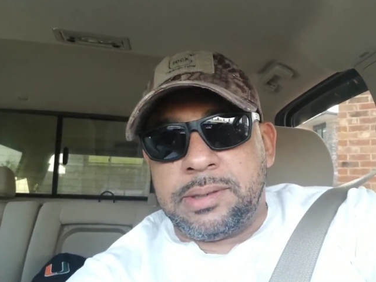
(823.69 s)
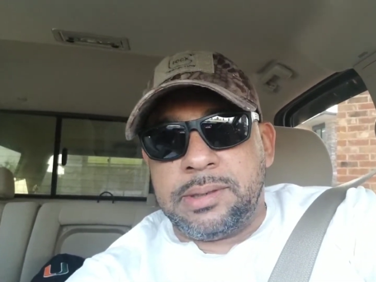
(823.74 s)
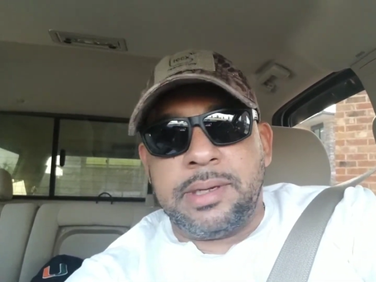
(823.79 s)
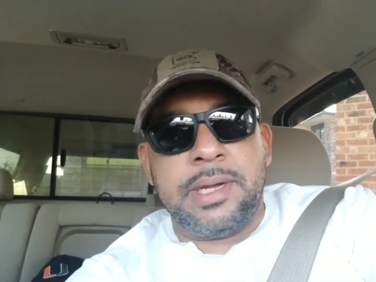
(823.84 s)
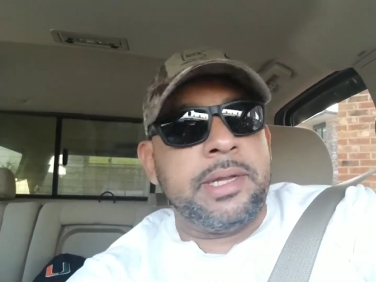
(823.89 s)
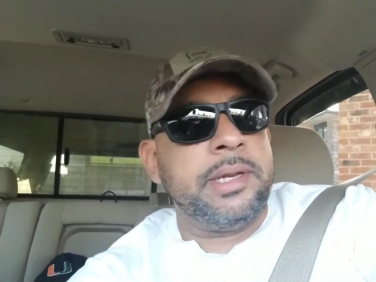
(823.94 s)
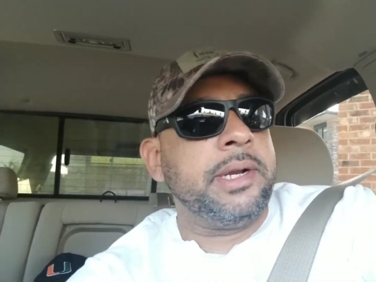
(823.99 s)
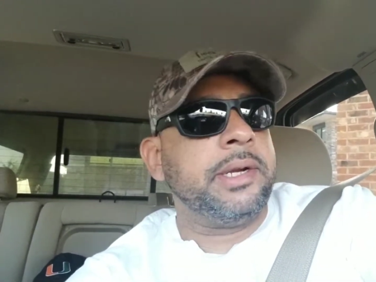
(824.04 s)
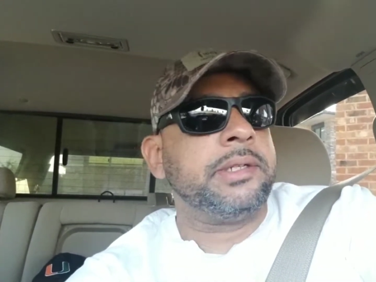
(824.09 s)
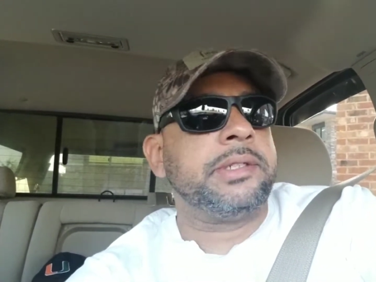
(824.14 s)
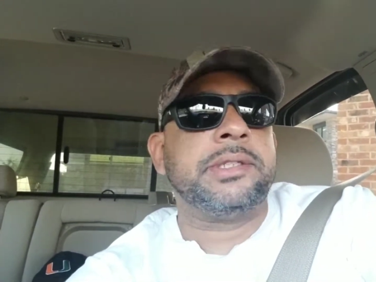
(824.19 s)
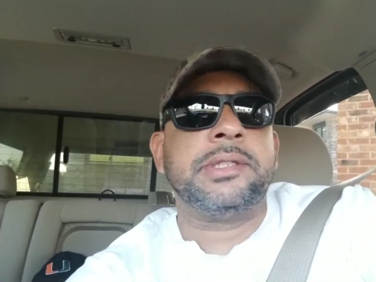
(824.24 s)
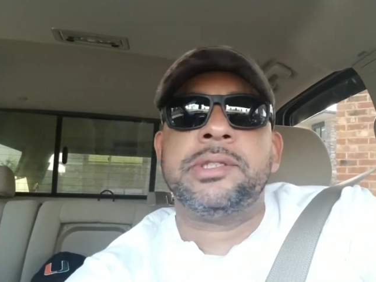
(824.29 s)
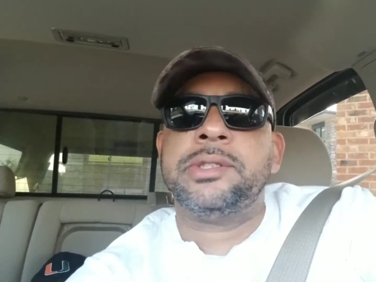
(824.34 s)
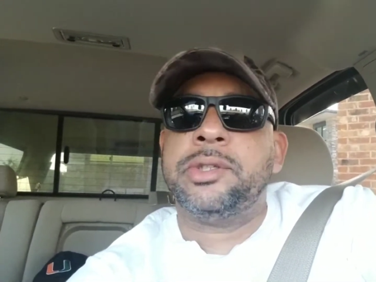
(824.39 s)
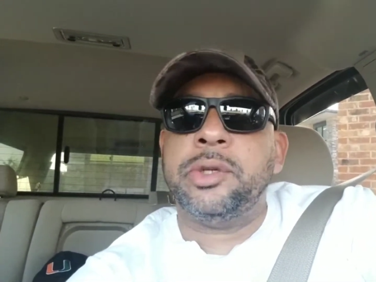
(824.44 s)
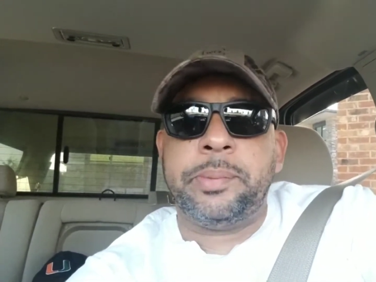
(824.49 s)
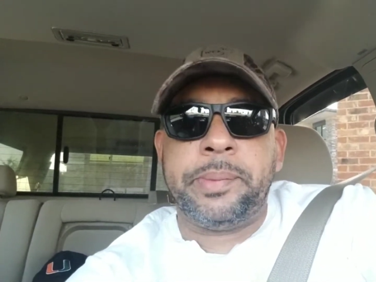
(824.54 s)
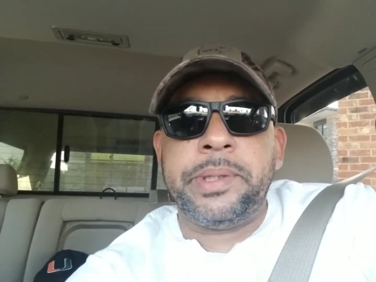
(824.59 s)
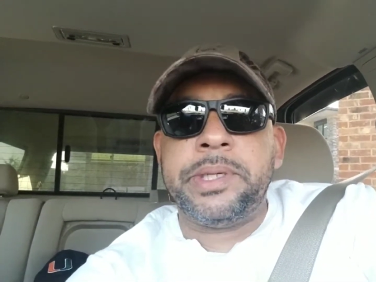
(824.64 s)
and their
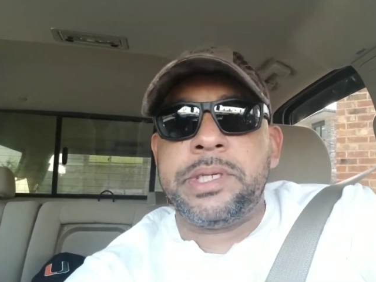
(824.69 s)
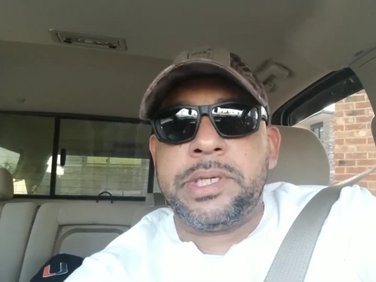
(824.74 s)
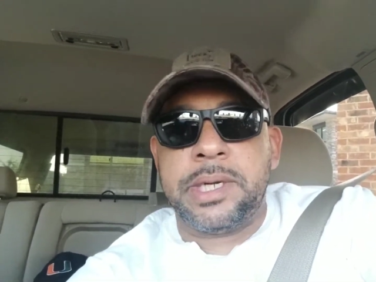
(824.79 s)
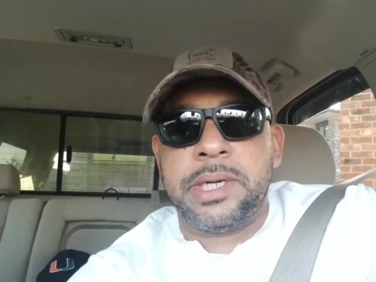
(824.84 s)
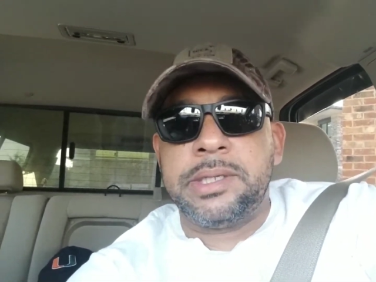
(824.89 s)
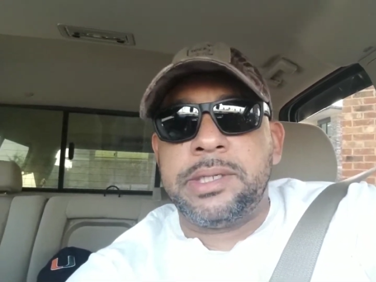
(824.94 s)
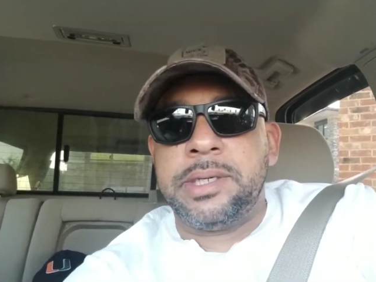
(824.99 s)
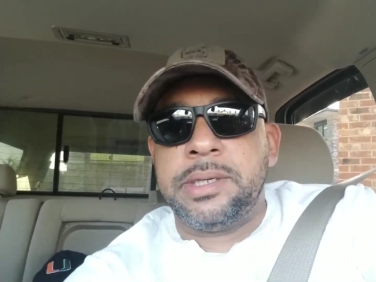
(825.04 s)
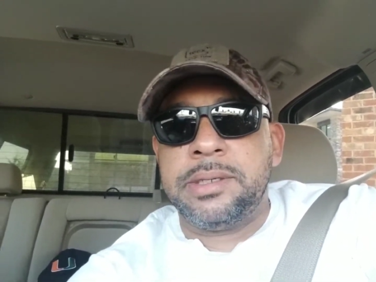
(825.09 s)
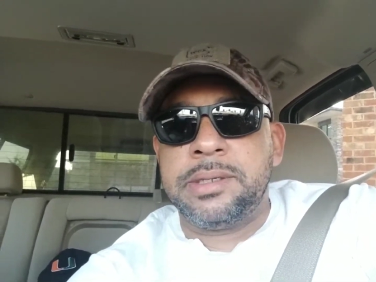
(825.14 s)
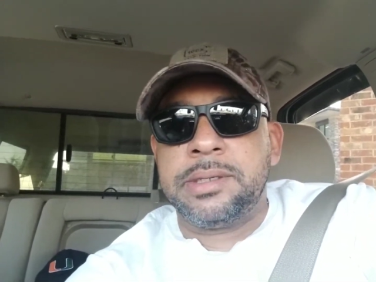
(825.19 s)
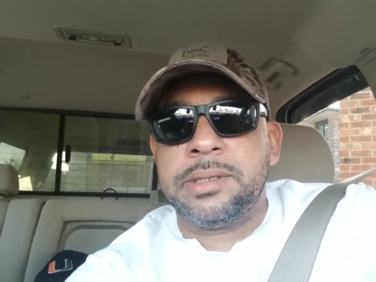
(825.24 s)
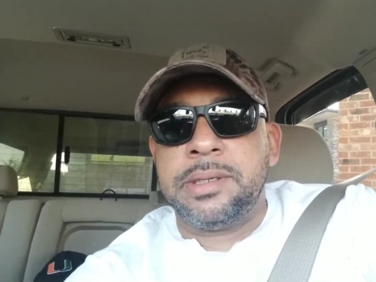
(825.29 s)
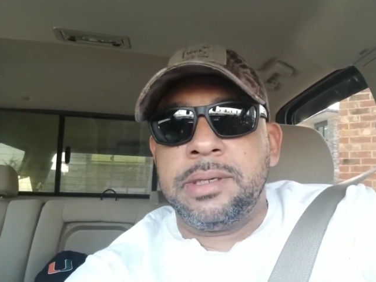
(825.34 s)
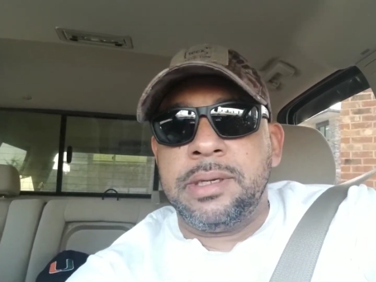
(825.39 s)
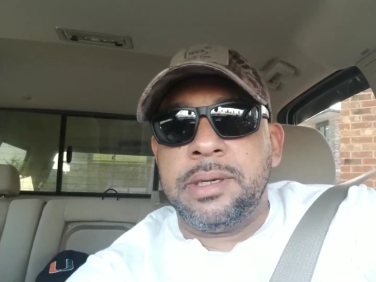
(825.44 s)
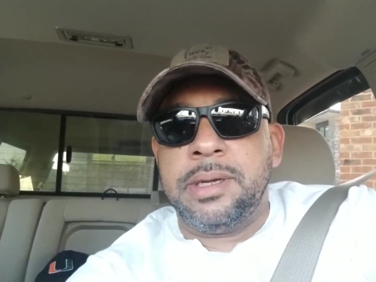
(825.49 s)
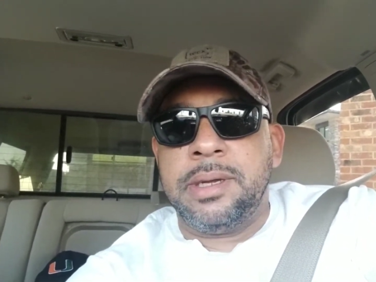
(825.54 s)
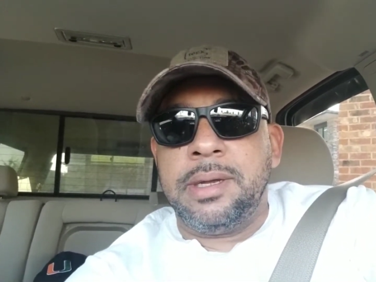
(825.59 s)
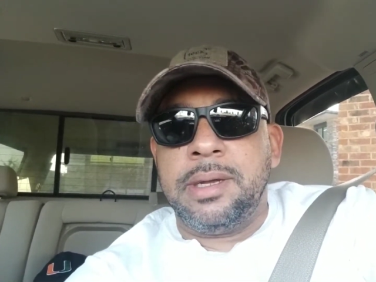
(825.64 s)
stupid judges,
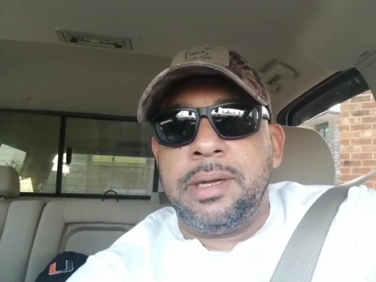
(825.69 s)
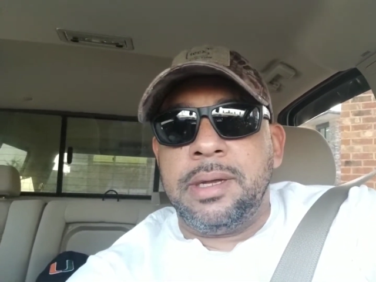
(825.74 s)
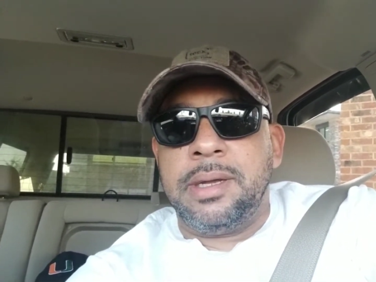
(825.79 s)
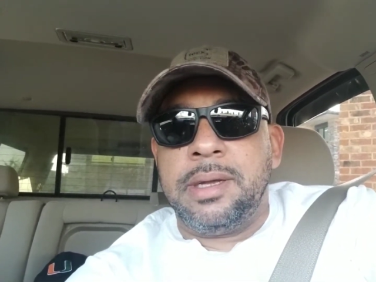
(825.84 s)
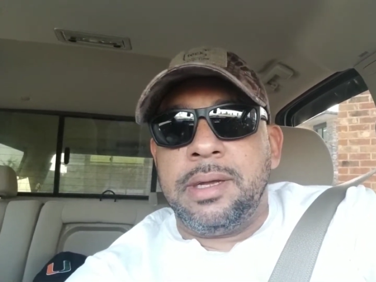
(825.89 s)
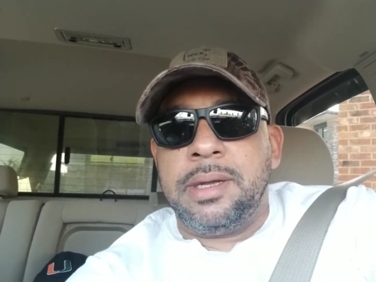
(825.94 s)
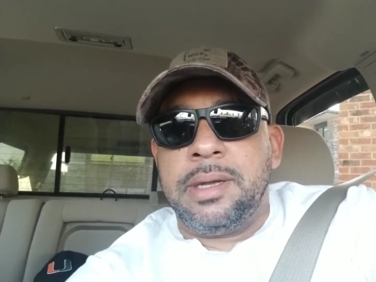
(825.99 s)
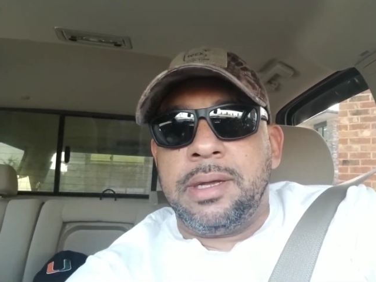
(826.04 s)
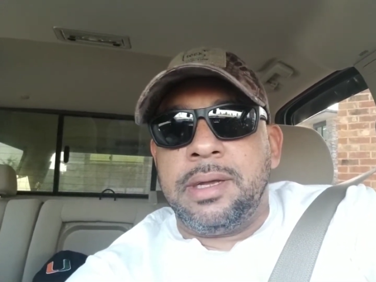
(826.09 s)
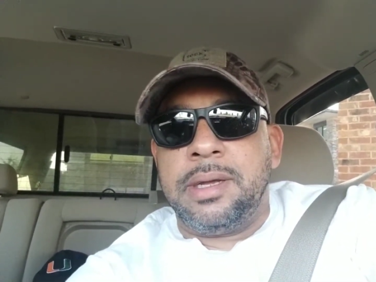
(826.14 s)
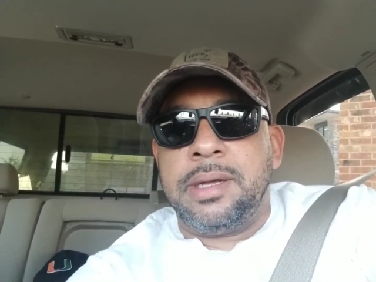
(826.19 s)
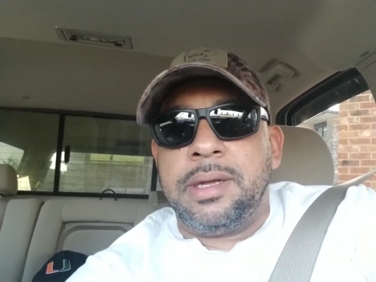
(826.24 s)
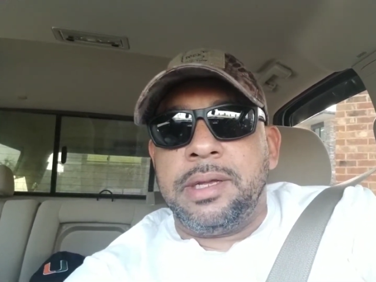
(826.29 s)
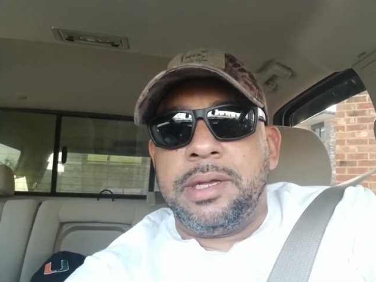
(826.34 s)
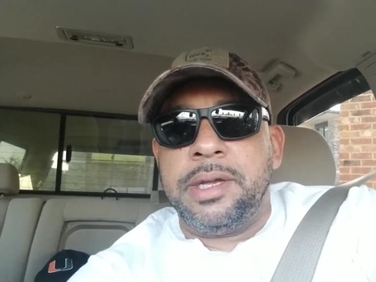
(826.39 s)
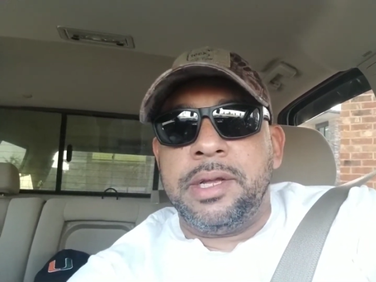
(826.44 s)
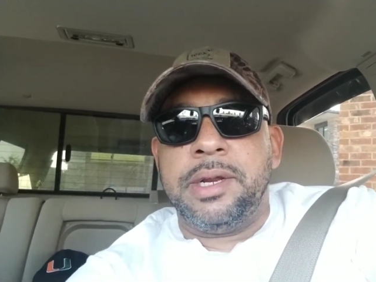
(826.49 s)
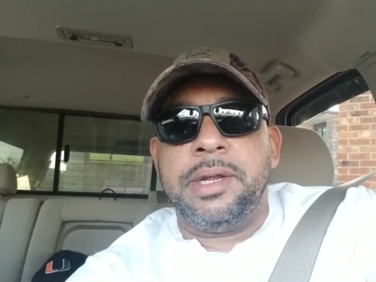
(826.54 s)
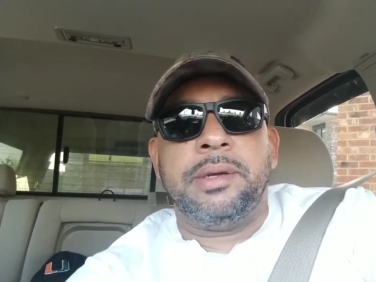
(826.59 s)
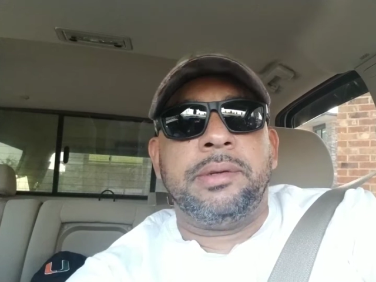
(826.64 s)

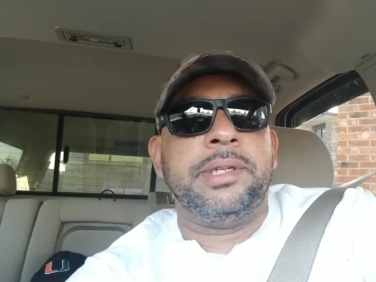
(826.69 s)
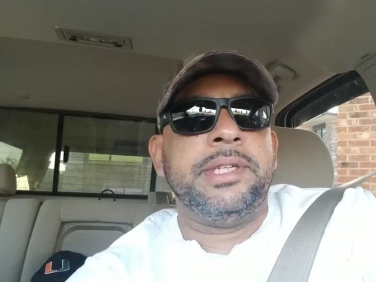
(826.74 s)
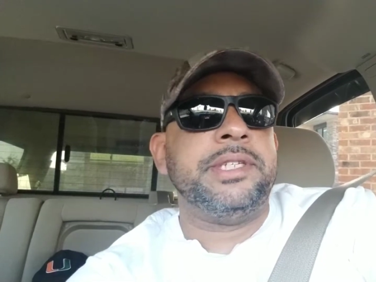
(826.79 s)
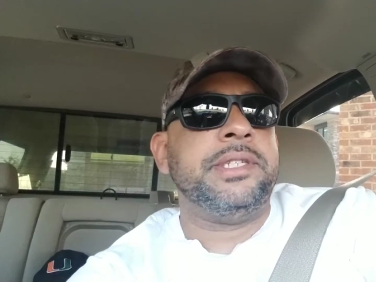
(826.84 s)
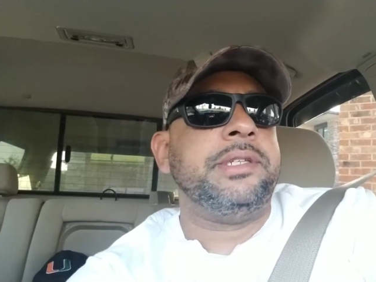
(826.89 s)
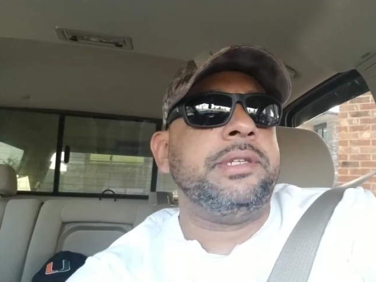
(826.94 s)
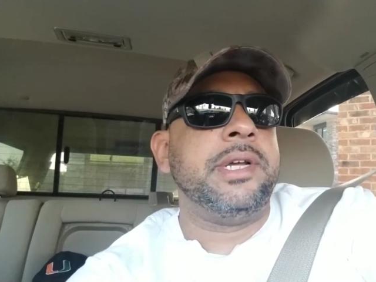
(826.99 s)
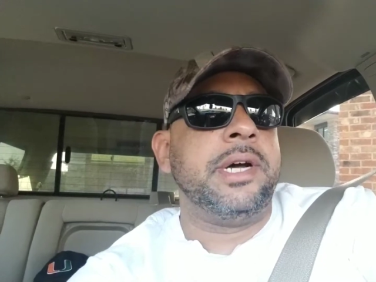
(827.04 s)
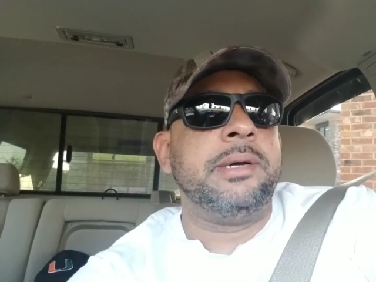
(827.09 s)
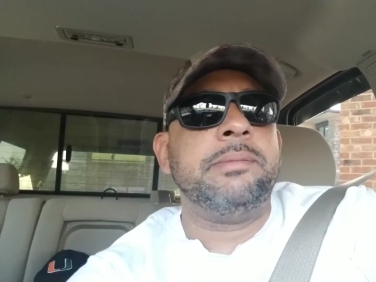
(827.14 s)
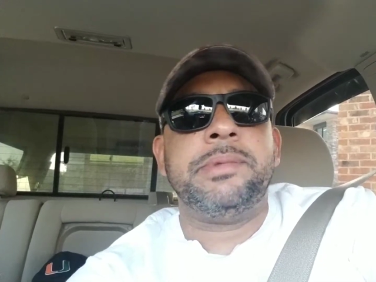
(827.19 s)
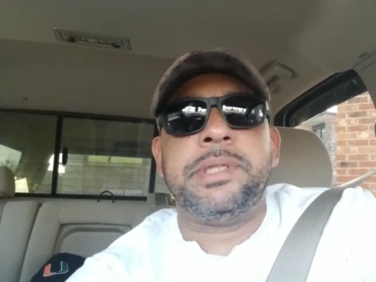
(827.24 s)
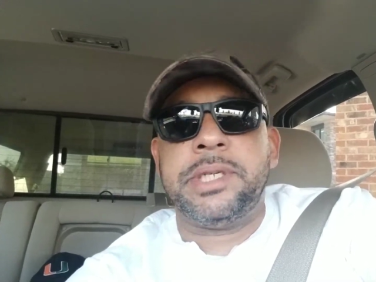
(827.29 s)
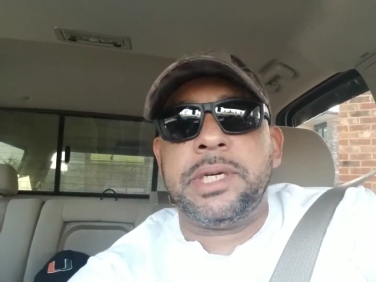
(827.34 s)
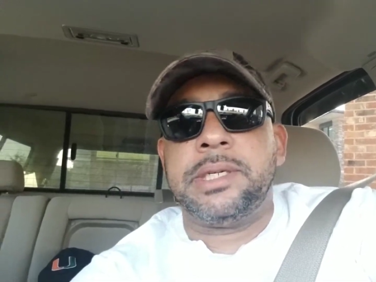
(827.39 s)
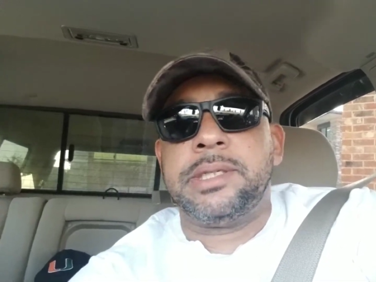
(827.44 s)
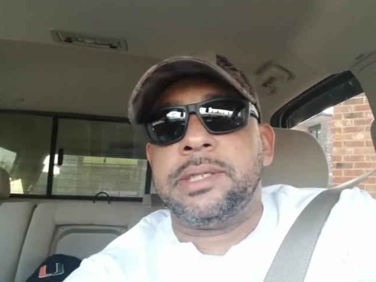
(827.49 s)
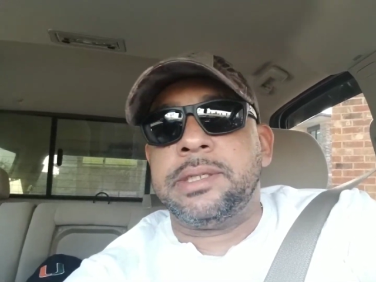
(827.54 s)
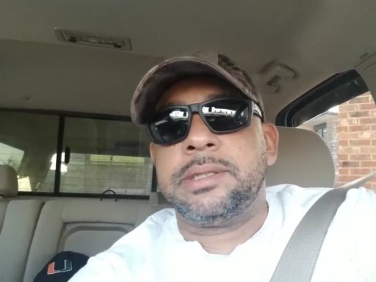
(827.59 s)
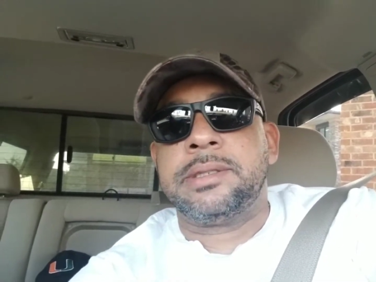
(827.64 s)
these dumb
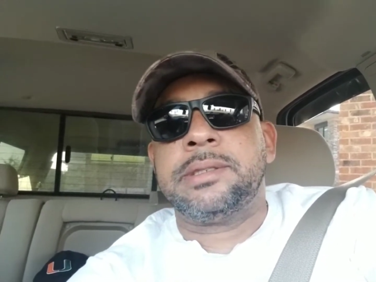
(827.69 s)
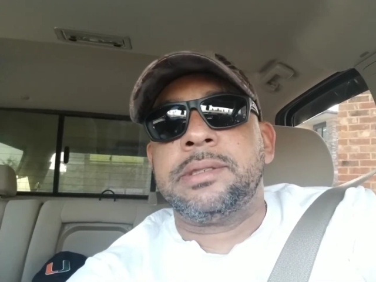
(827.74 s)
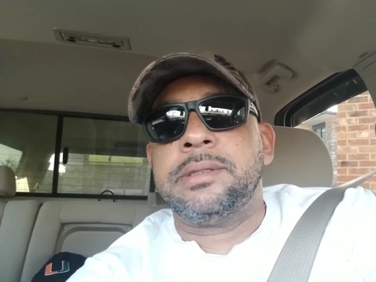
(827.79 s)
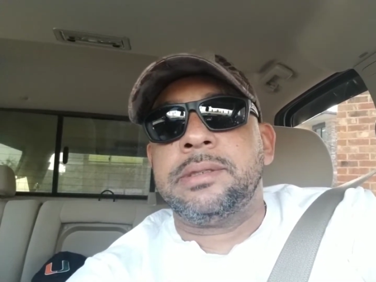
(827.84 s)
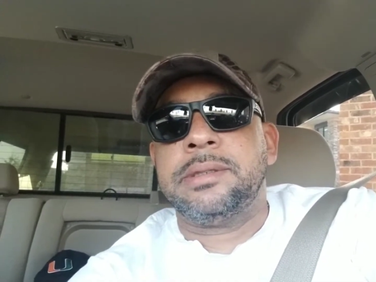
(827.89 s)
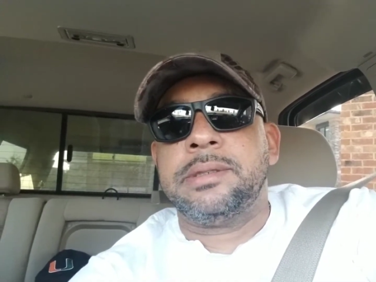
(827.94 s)
judges,